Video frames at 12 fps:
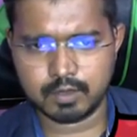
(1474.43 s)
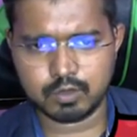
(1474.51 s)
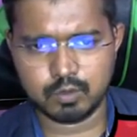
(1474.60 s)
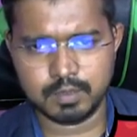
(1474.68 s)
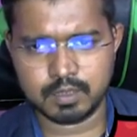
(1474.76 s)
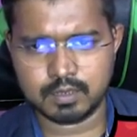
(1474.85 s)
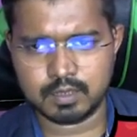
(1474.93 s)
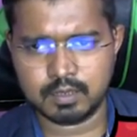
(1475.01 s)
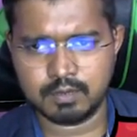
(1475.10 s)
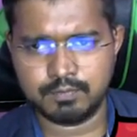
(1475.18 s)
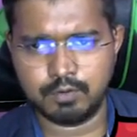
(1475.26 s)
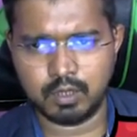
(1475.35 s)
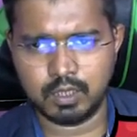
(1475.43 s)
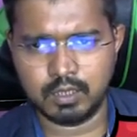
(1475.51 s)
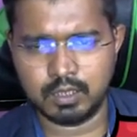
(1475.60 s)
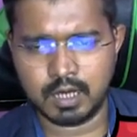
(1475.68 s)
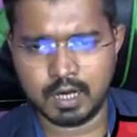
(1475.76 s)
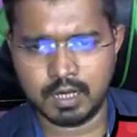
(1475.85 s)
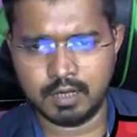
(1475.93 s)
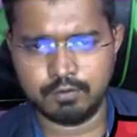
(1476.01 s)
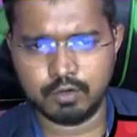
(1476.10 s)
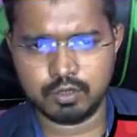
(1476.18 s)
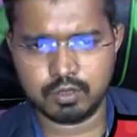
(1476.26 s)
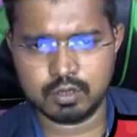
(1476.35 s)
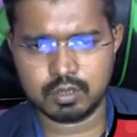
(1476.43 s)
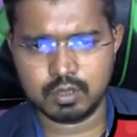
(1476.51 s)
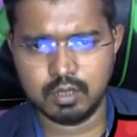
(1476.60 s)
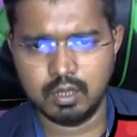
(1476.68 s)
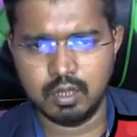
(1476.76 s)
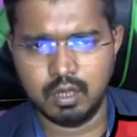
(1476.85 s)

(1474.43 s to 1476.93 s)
to Business Central 14 and higher versions,